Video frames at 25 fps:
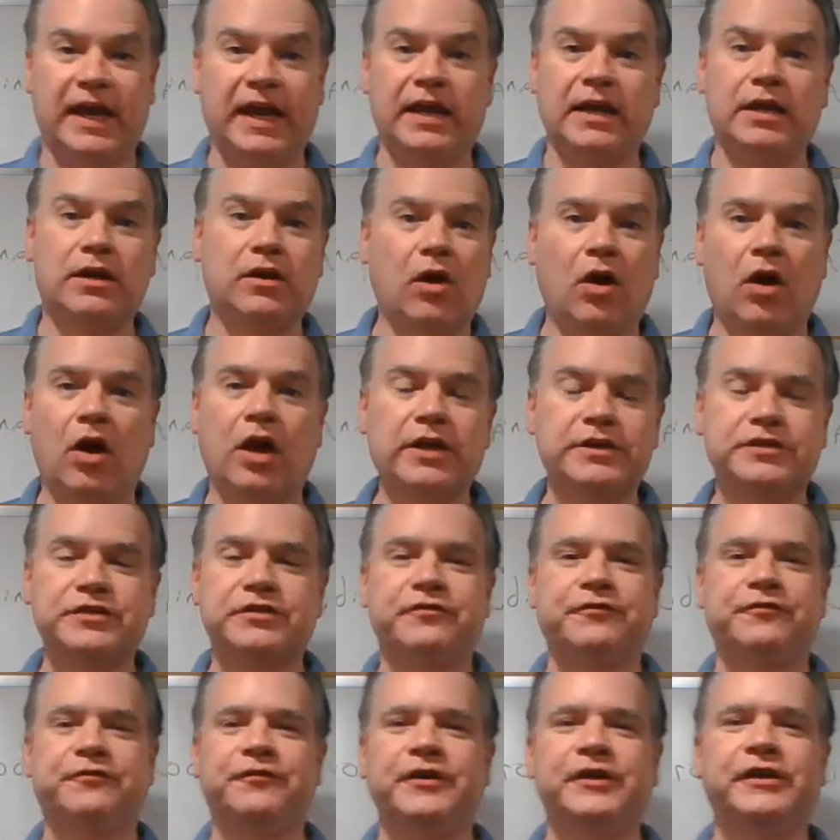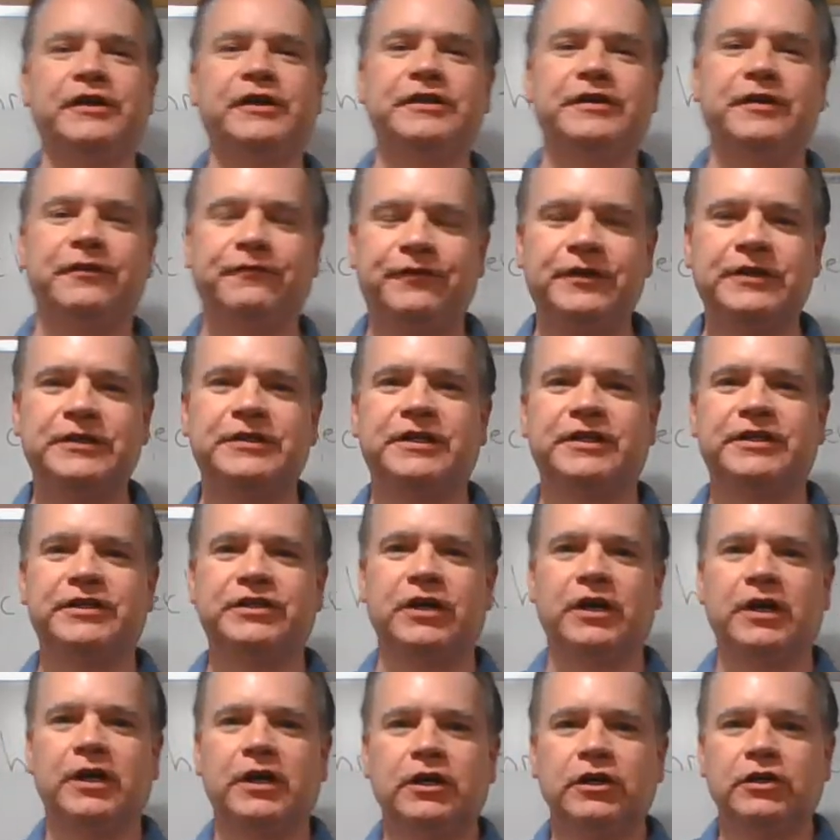acausal physics
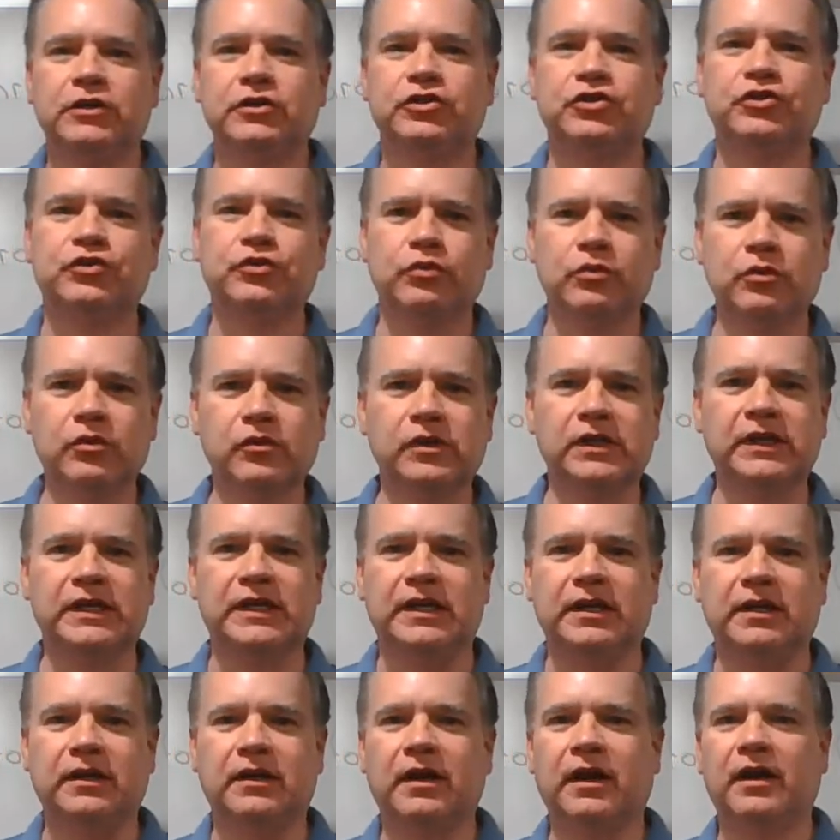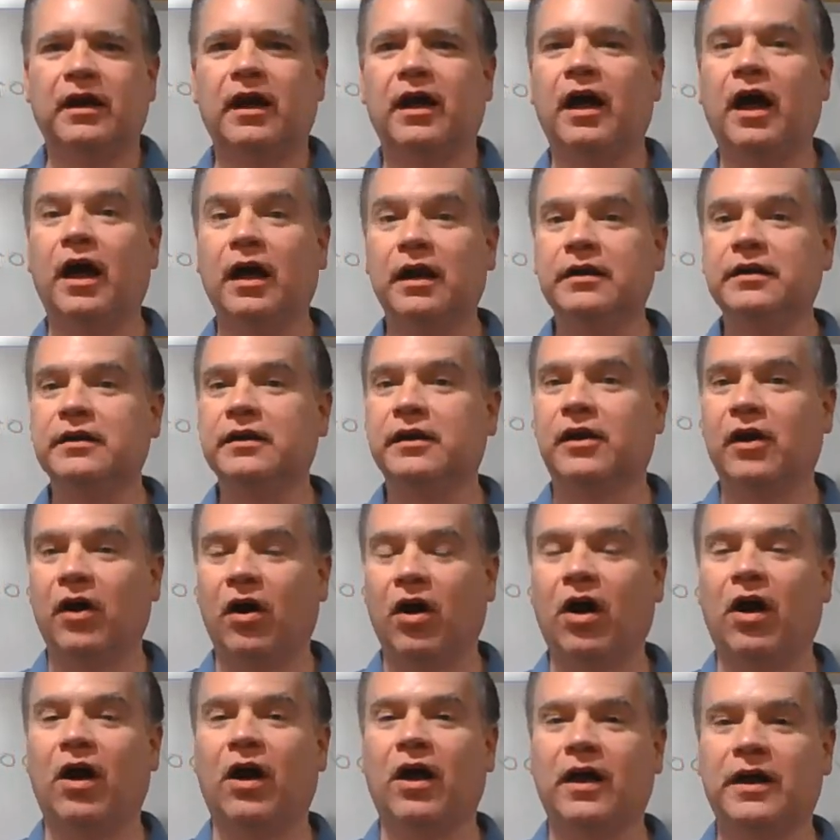truly
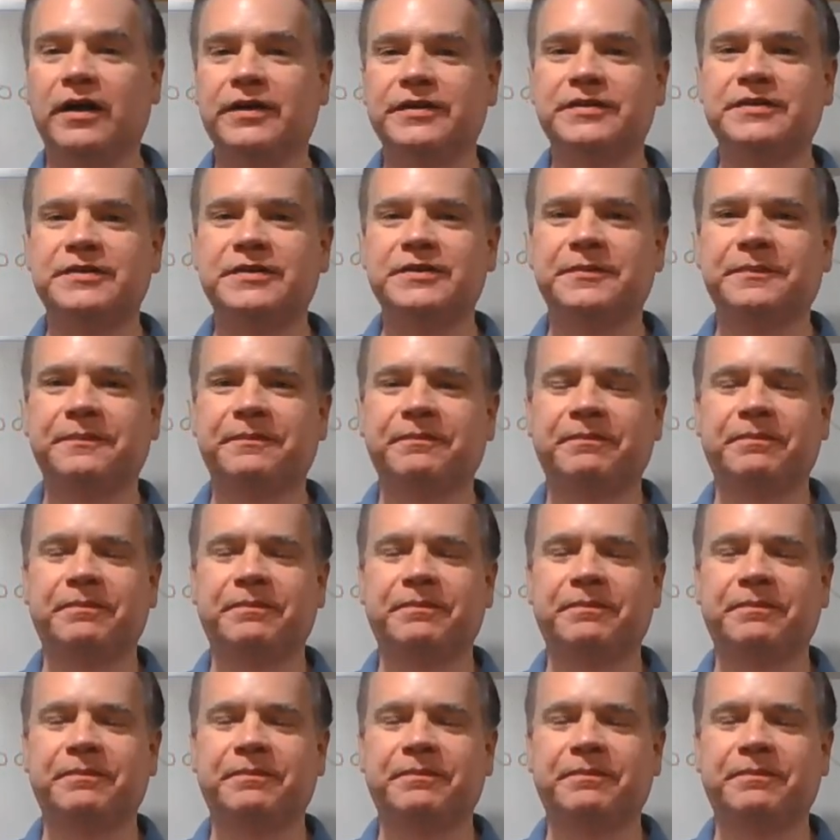uncaused?